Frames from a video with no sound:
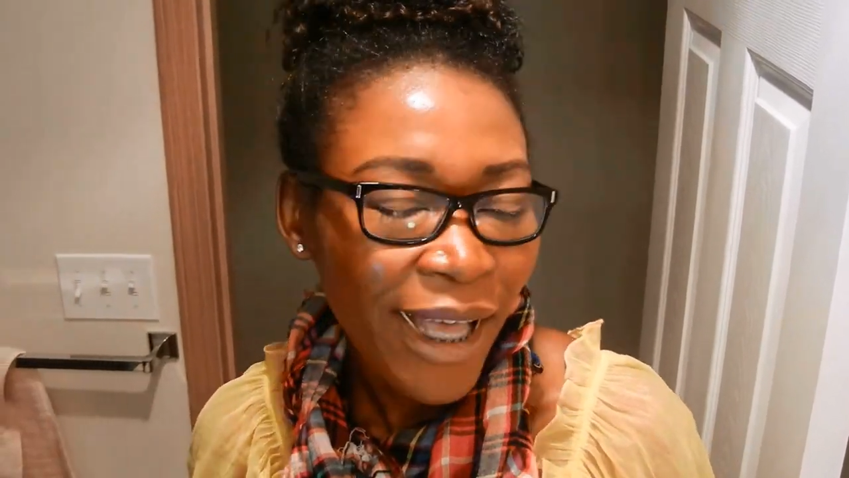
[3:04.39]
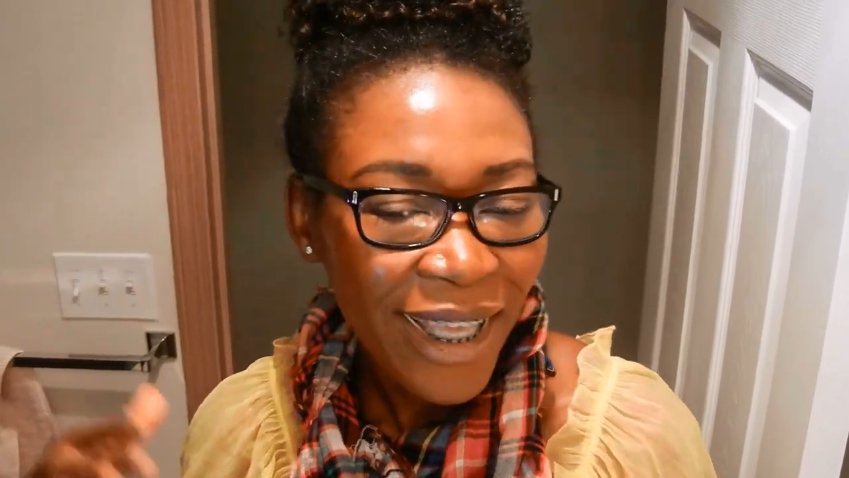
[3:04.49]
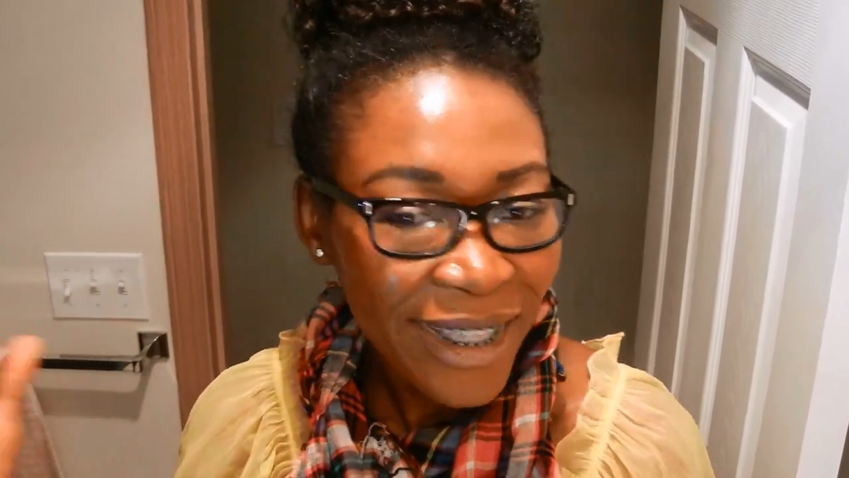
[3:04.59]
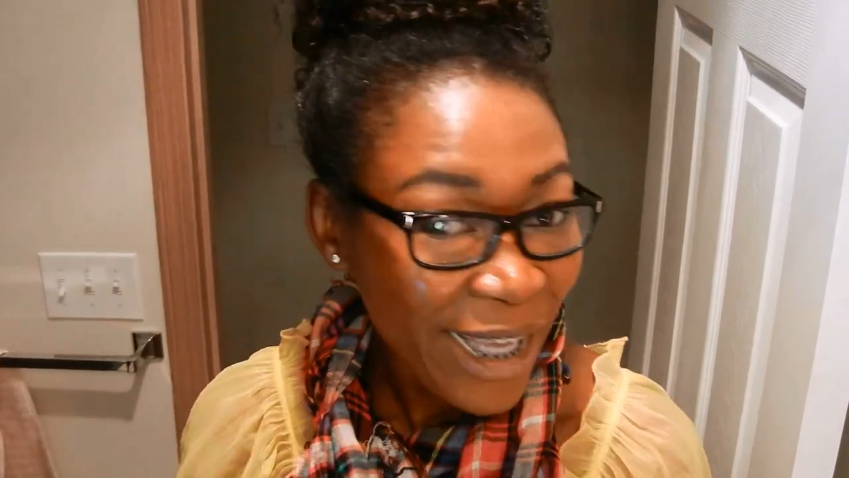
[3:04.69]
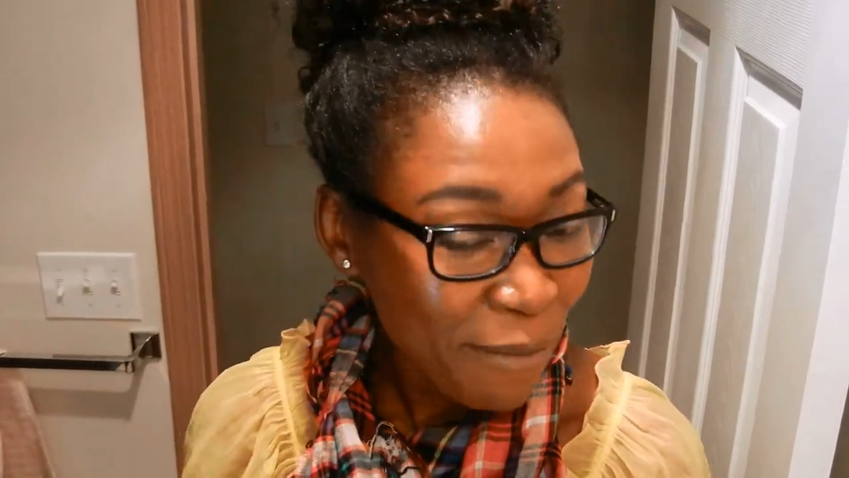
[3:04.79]

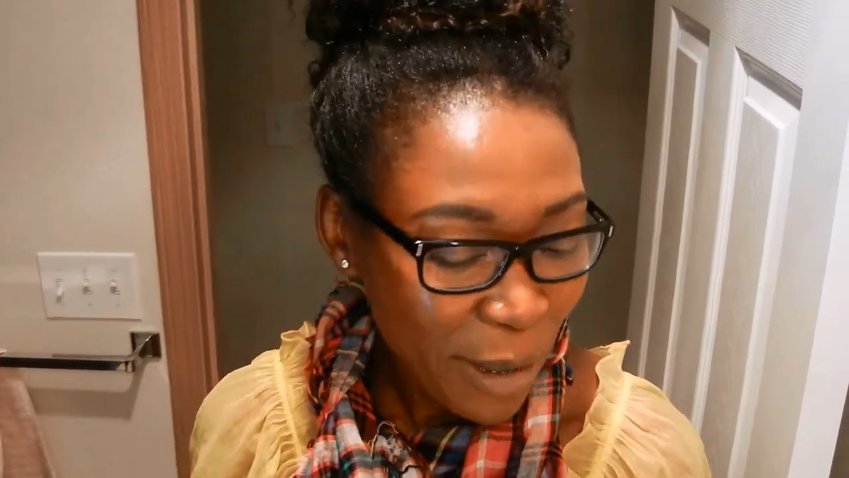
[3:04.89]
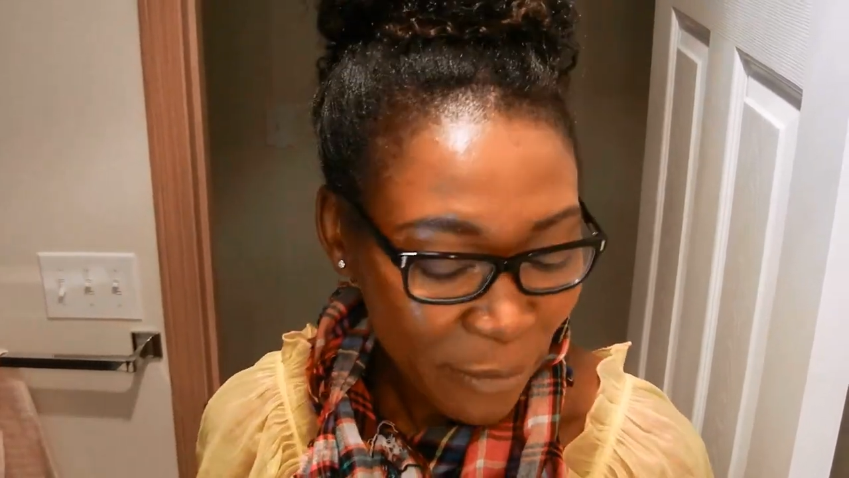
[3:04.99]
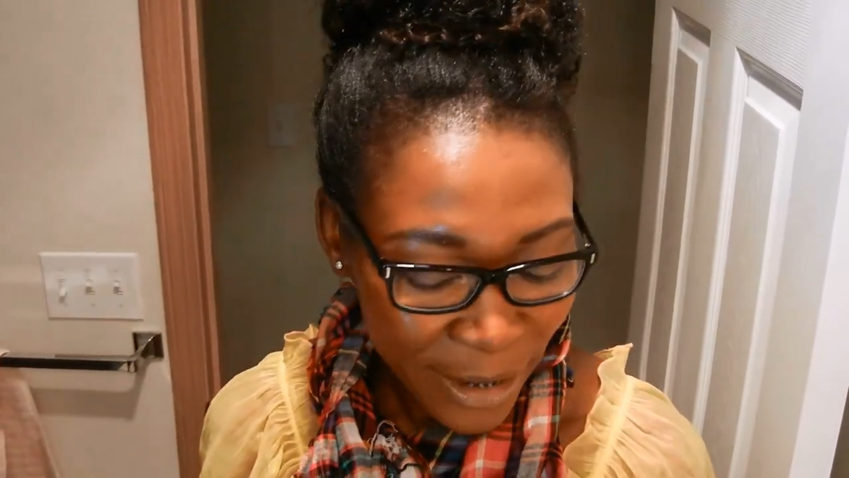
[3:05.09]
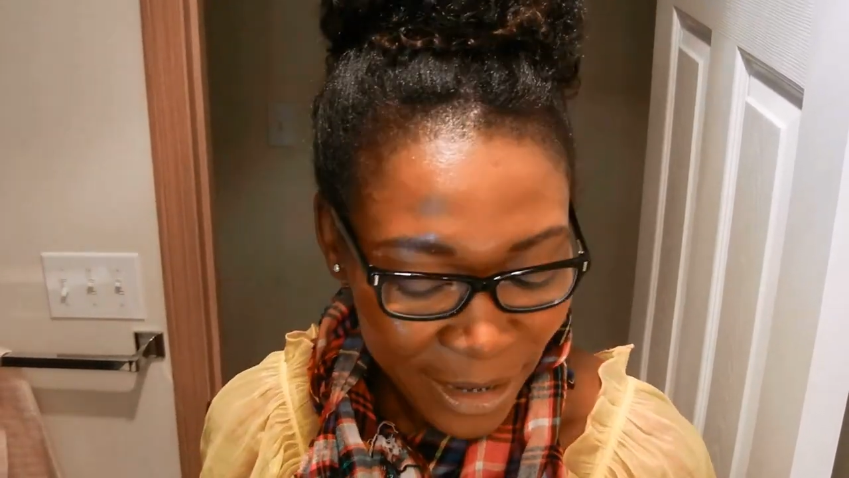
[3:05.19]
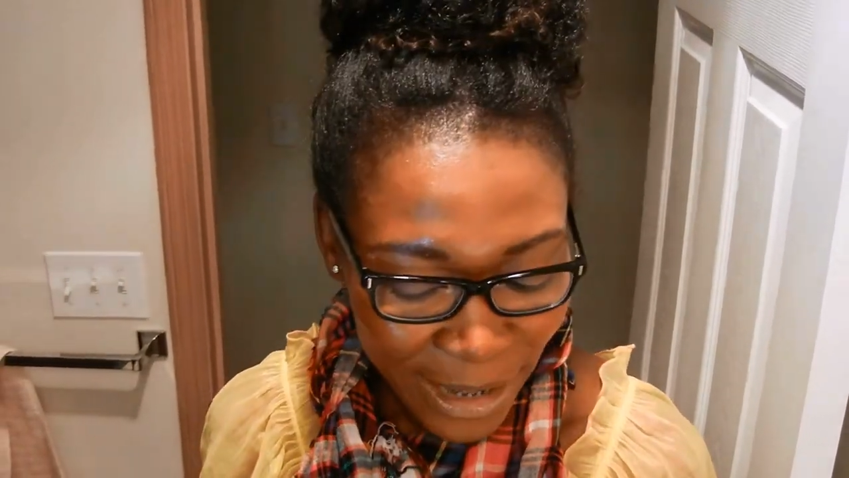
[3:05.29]
I can get my
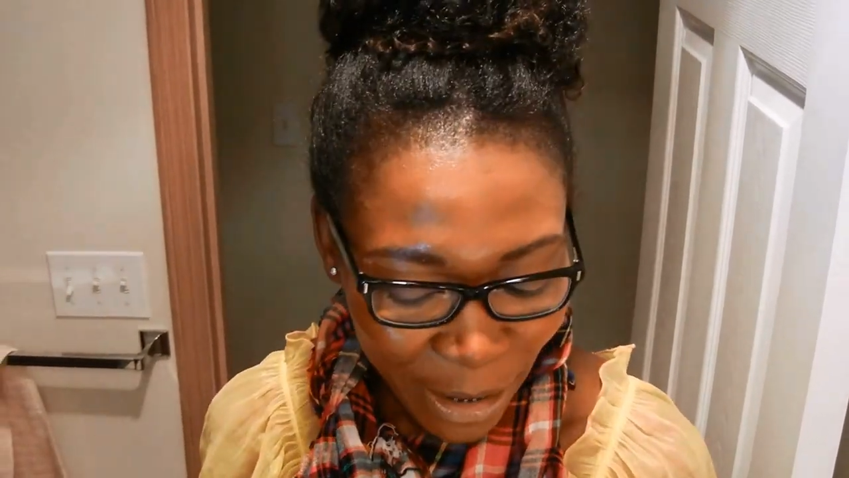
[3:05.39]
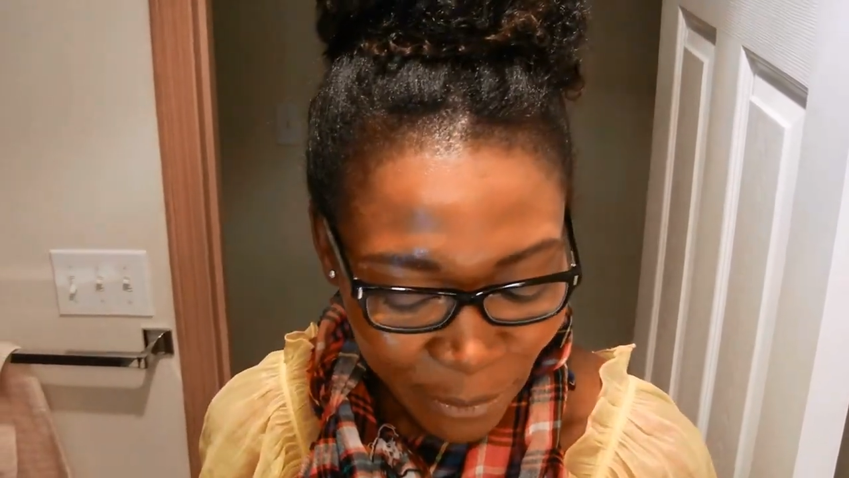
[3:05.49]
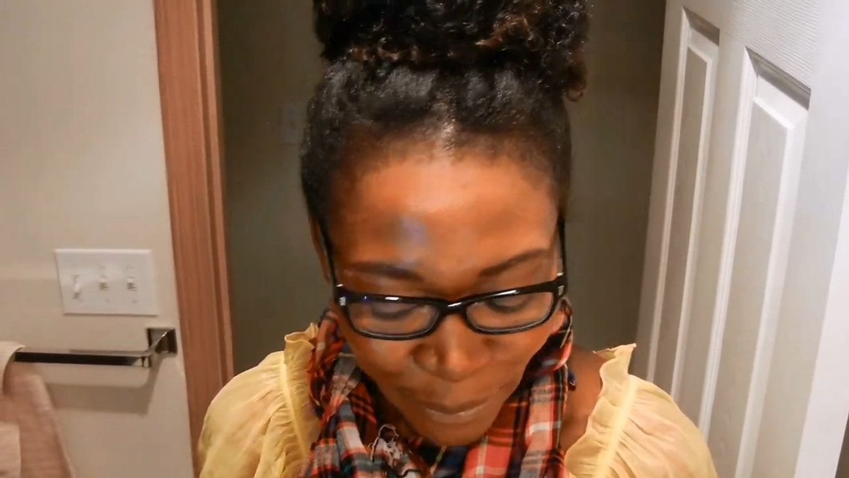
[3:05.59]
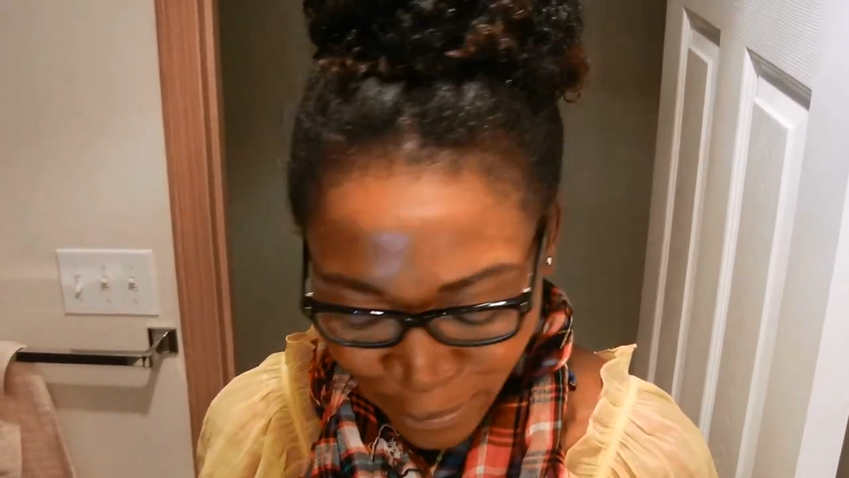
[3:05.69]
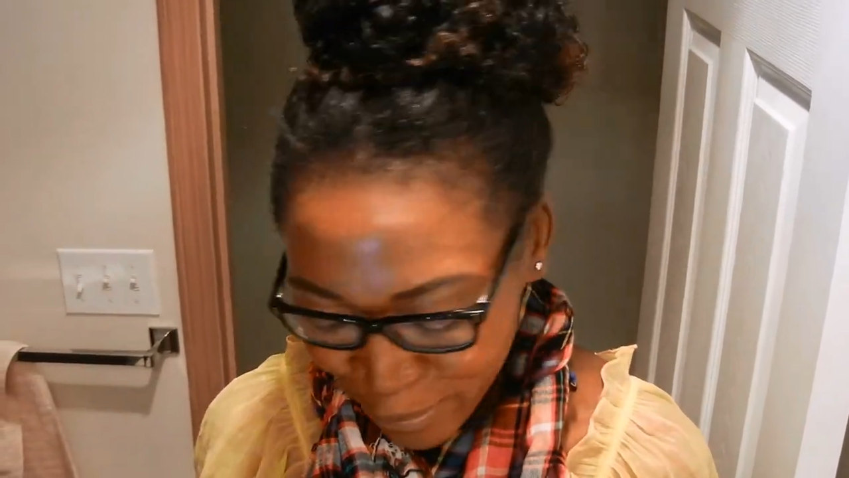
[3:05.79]
braces out.